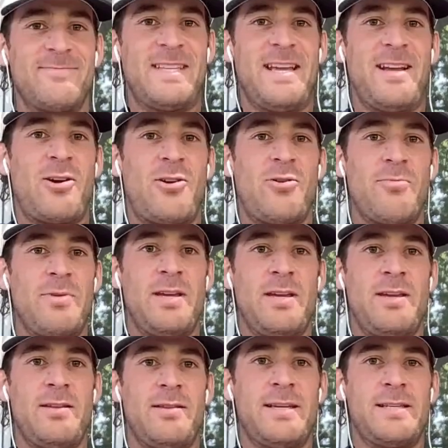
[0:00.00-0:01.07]

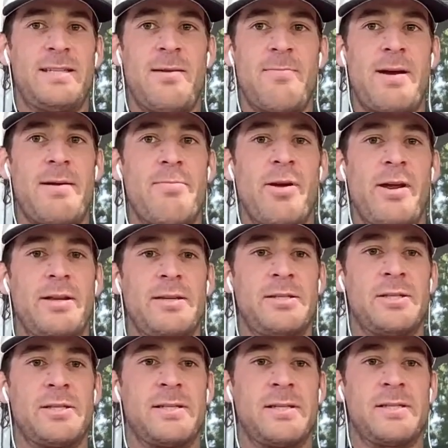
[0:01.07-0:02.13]
They say my brain is
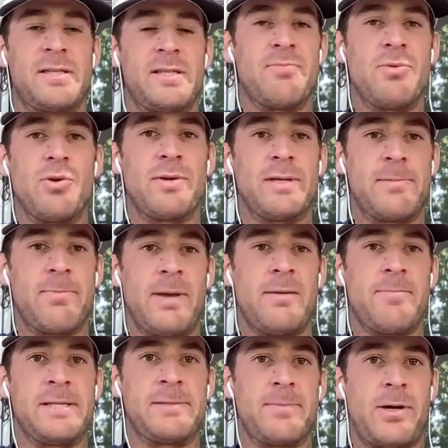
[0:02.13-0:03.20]
just as smooth as a
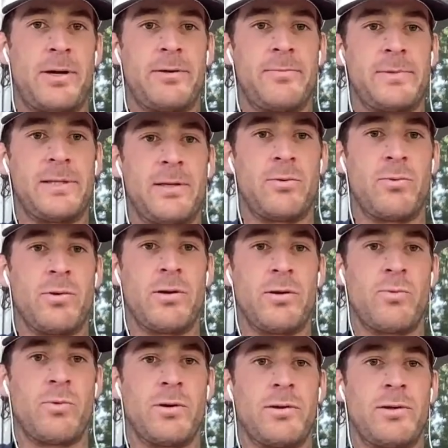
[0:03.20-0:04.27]
baby's bottom, so we're a
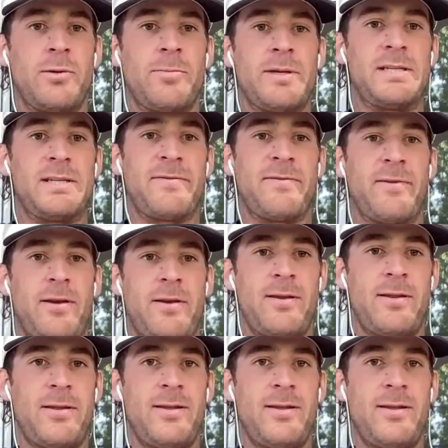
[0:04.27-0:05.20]
little bit different.